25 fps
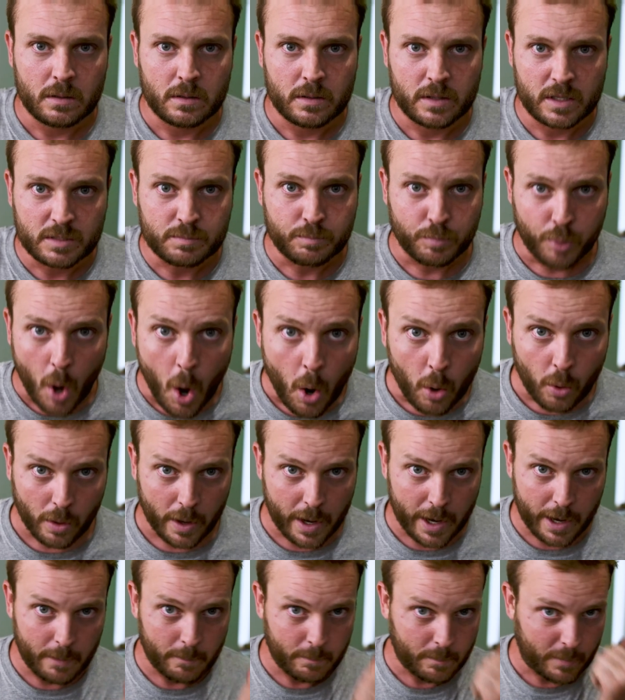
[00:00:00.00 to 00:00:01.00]
this
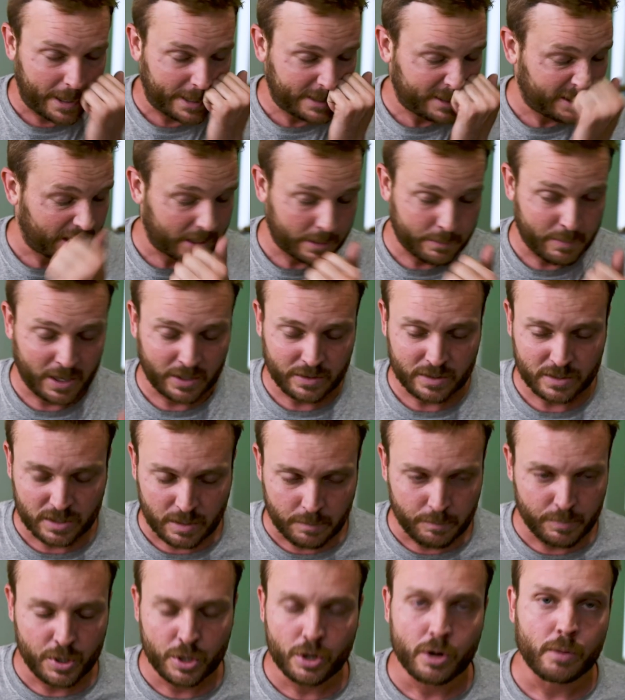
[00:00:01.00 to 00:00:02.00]
program I talk about, this
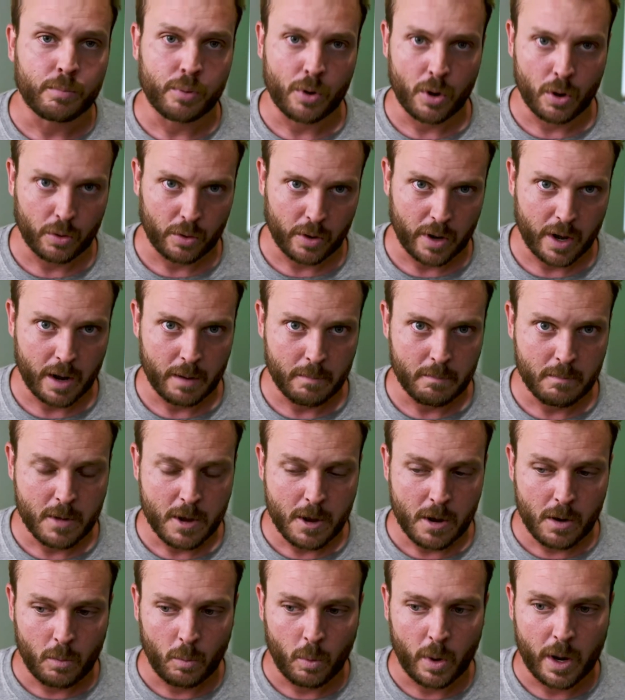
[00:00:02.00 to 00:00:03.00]
computer program
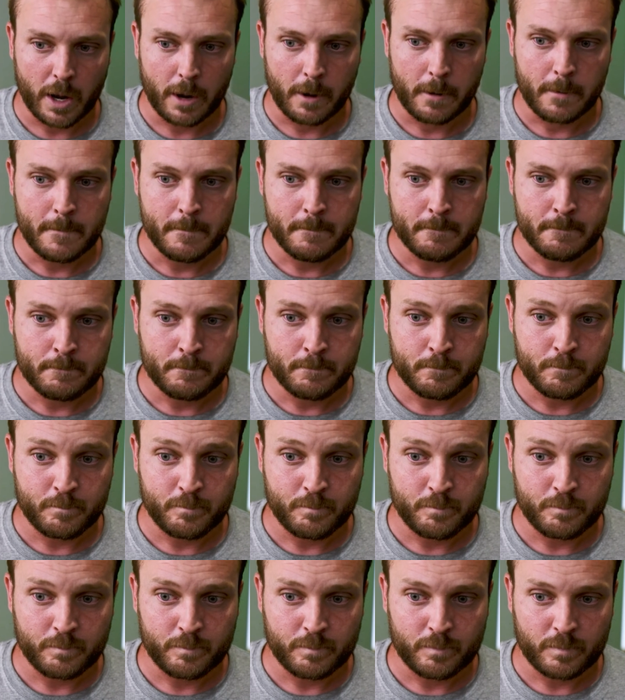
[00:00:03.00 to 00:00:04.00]
where
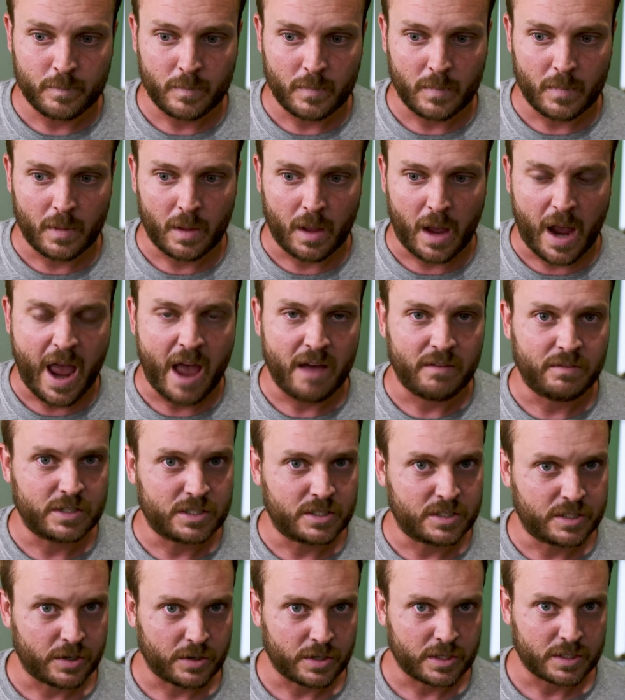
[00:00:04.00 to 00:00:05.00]
I have a
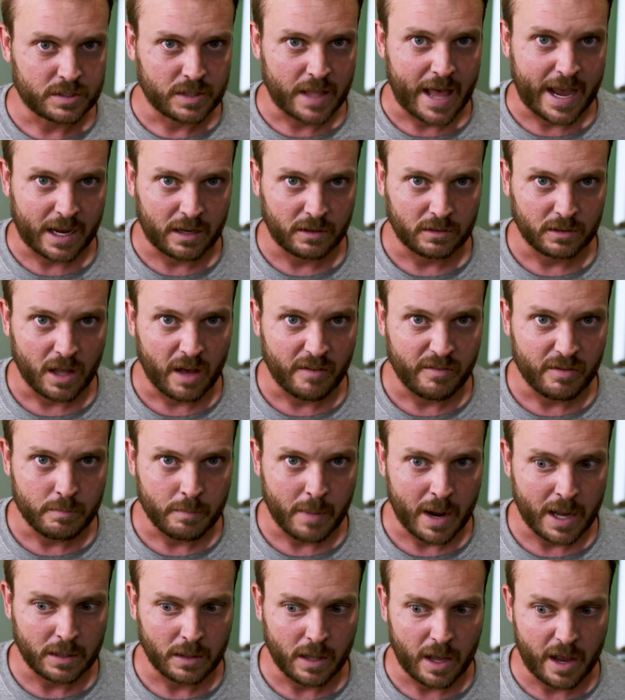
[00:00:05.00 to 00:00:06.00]
serious lack of love in
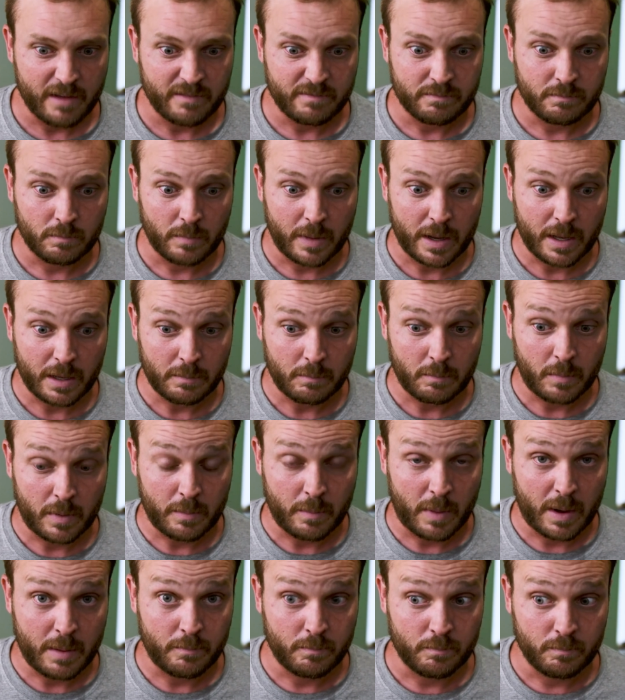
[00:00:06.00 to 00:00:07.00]
my life,
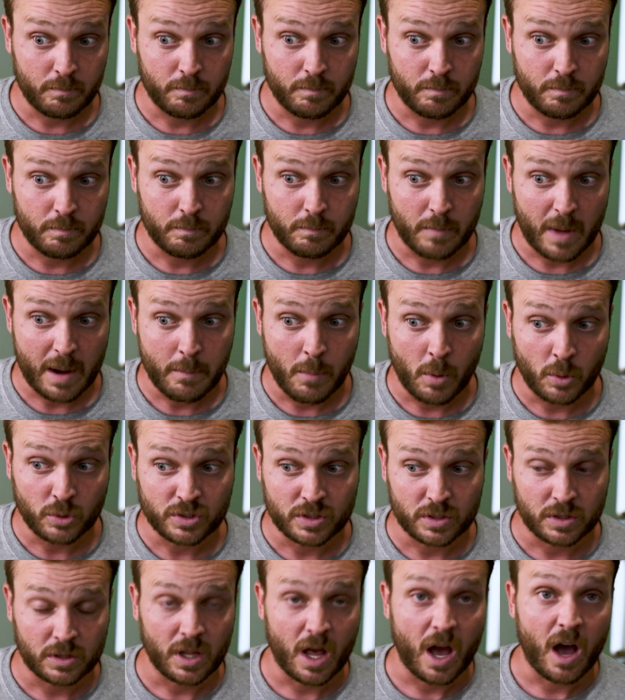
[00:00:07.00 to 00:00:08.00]
my
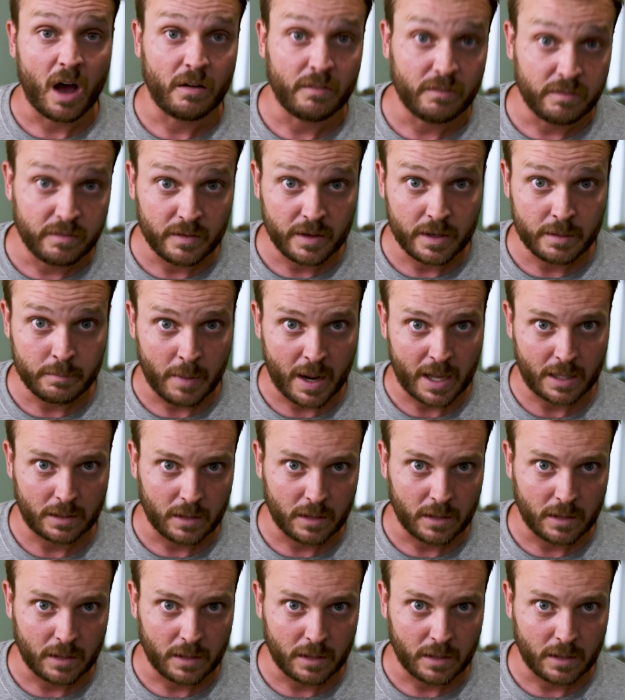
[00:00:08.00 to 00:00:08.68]
most love in my